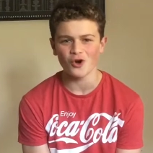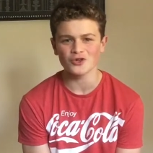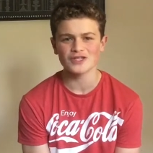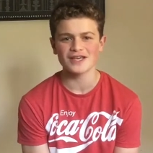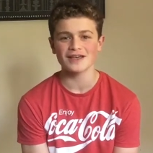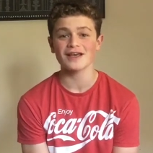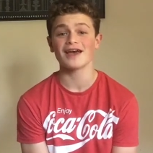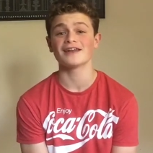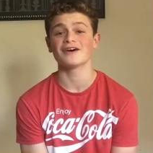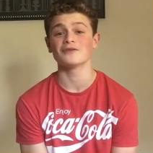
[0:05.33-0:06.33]
Hosking
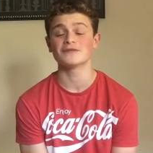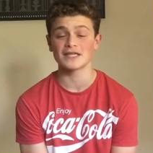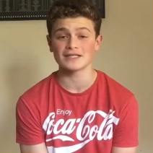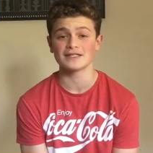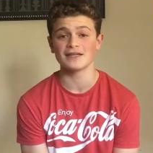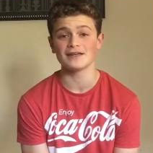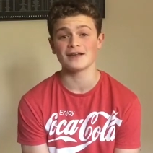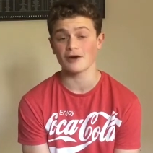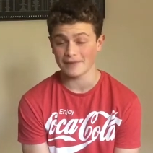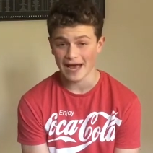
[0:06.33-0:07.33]
and I'm 16
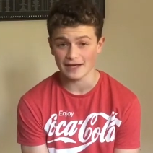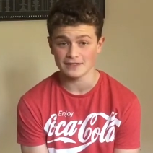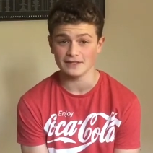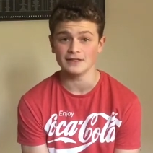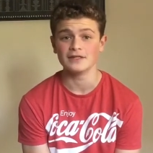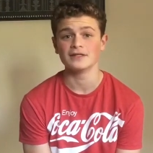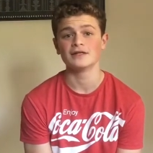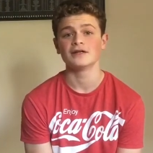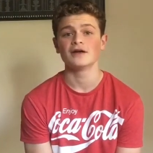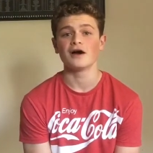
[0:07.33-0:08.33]
and I'm an actor.
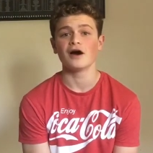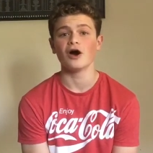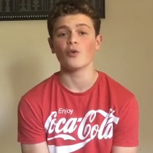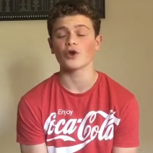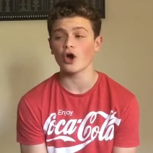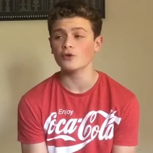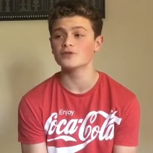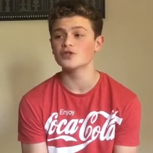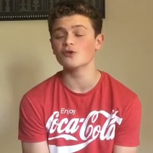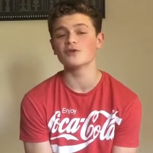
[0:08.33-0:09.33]
What I hope
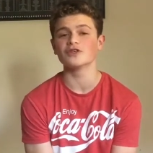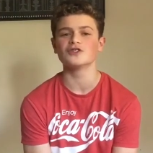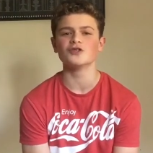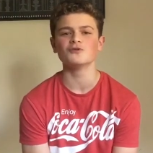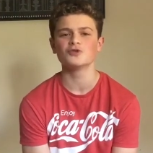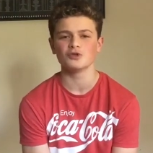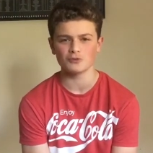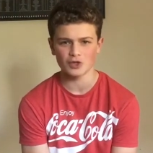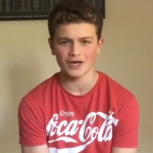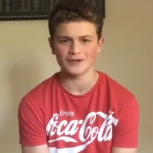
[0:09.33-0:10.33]
to do with this
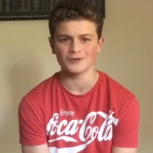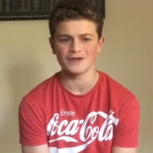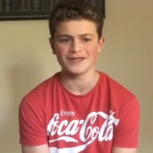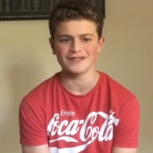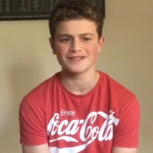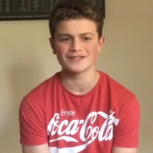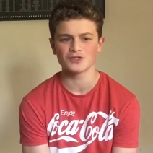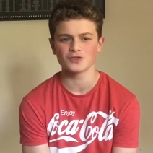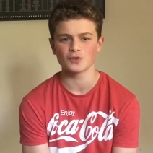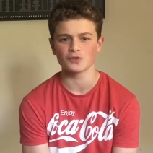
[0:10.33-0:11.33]
YouTube channel is
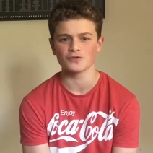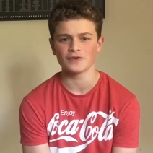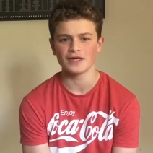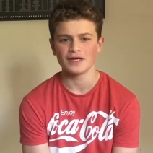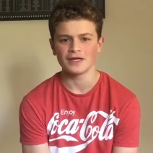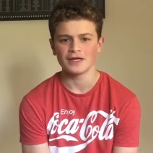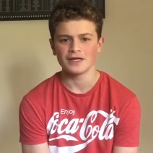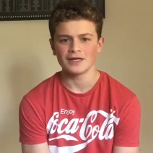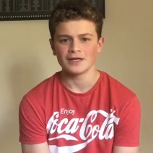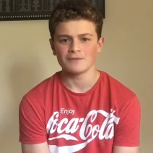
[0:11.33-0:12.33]
sort of
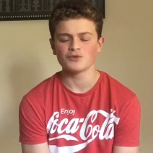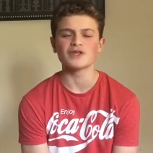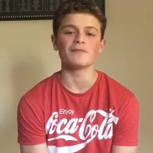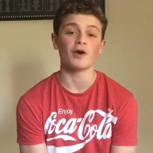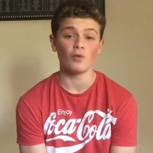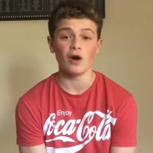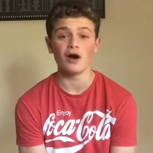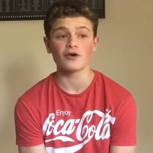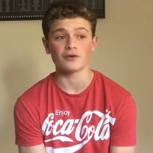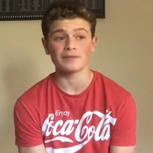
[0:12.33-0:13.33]
present my
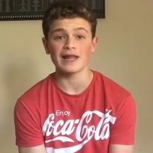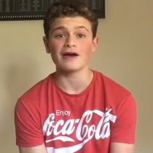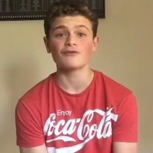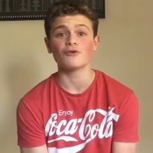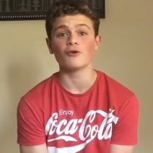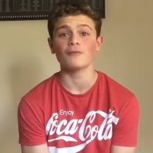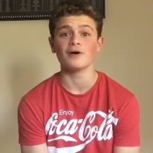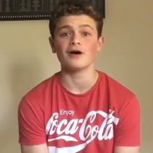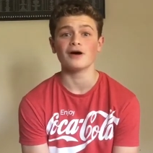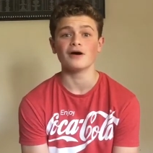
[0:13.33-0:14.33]
work on a platform
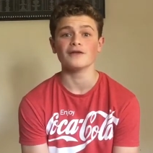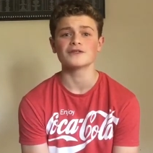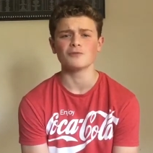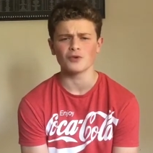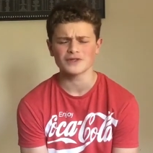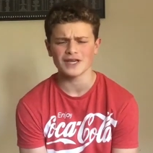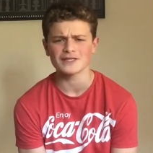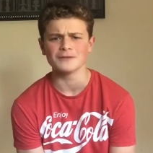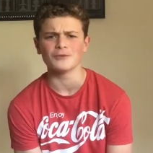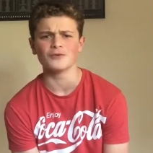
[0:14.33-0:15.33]
that's more
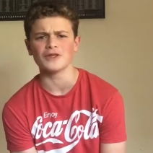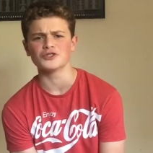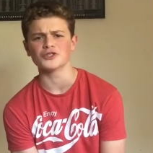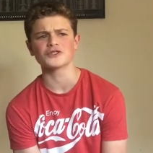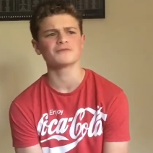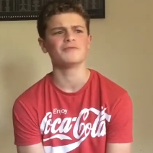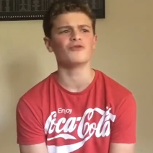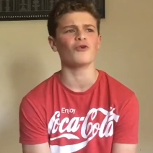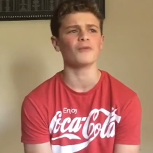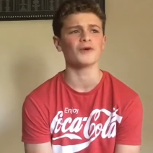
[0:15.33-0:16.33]
accessible than just
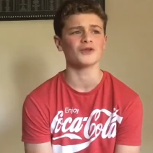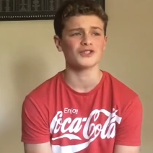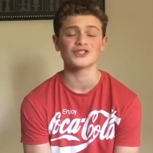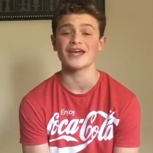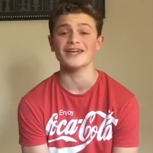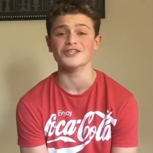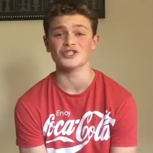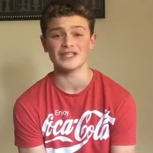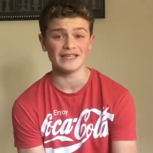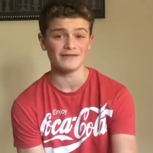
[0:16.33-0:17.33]
performing on a stage
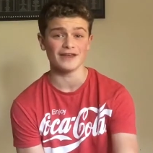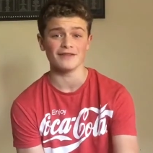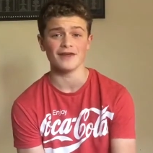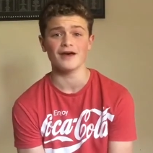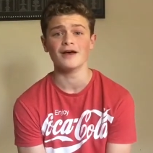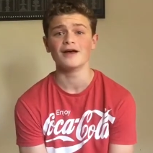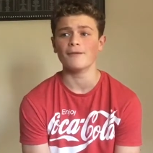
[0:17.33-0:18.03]
and leaving it there.